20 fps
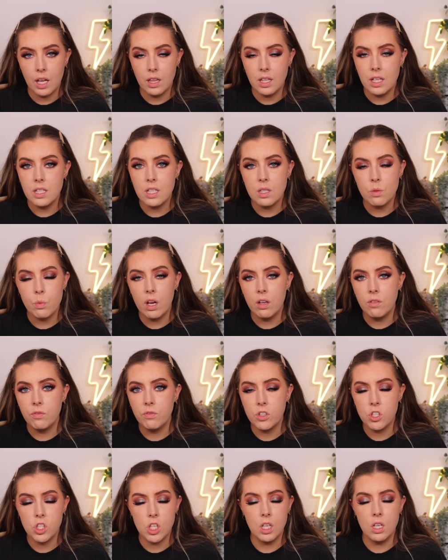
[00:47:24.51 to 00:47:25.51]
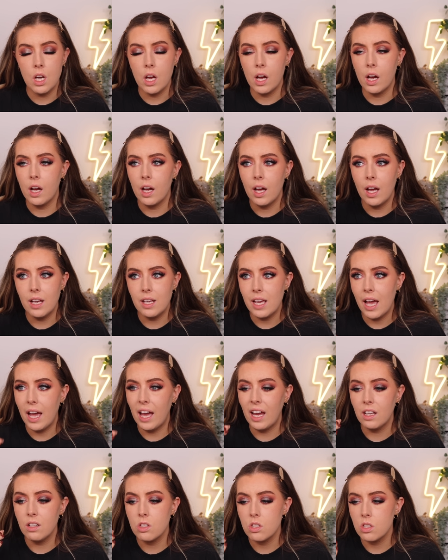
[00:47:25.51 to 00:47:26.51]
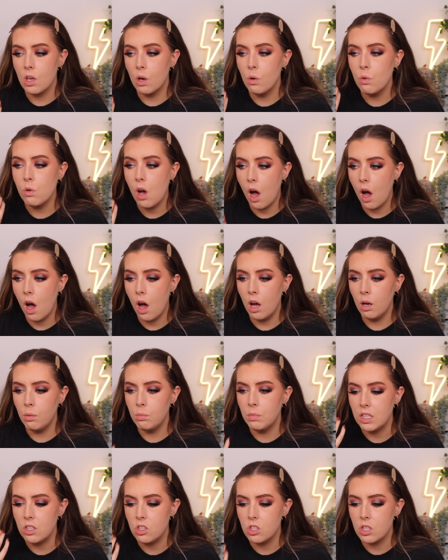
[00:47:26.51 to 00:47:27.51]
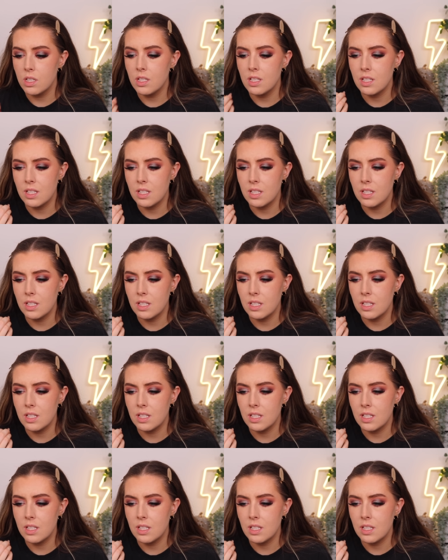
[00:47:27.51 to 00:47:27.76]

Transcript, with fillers: And this is when Virginia, again, so calmly just